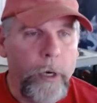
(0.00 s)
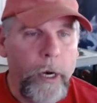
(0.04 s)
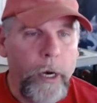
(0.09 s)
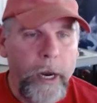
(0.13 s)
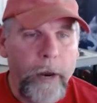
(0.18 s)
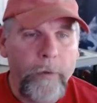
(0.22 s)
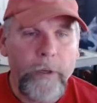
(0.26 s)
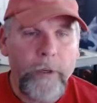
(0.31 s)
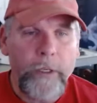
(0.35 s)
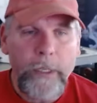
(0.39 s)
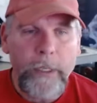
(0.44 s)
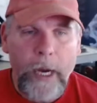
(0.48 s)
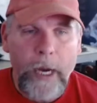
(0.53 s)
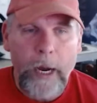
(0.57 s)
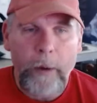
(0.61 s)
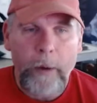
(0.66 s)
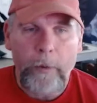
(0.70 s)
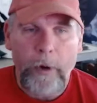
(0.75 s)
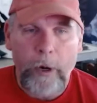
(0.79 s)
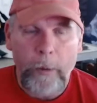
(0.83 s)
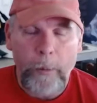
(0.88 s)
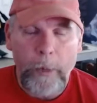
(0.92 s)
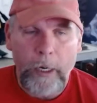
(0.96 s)
I have a
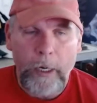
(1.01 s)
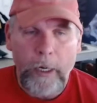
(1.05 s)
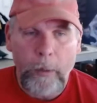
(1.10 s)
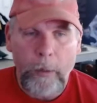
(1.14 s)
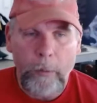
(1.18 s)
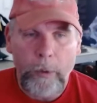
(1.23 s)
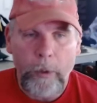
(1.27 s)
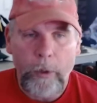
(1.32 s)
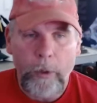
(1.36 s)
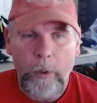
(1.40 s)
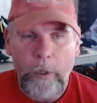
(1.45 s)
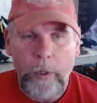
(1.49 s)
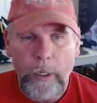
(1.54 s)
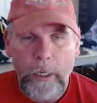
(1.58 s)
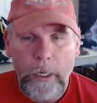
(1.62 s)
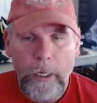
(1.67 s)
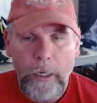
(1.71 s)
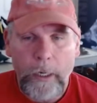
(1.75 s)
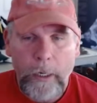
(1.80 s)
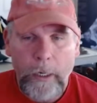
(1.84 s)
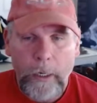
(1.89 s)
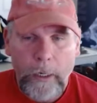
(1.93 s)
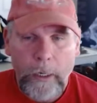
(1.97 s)
timer on my computer that